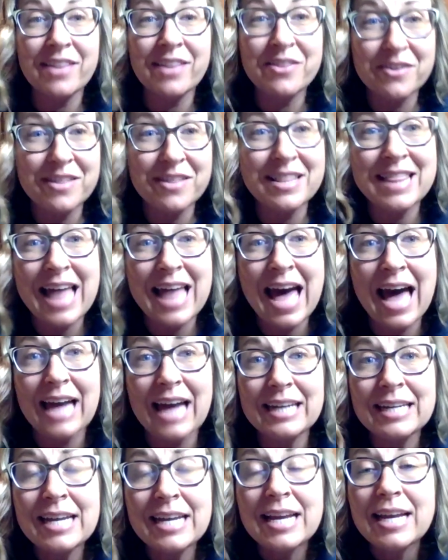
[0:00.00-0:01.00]
than that.
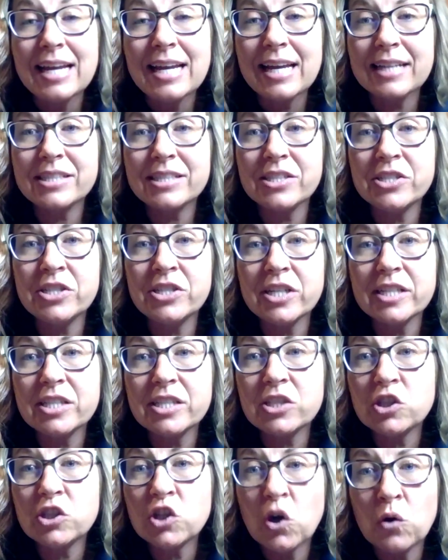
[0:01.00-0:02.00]
It's
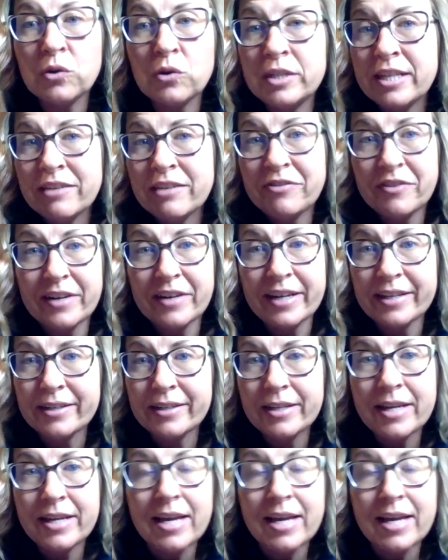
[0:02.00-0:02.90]
just so different.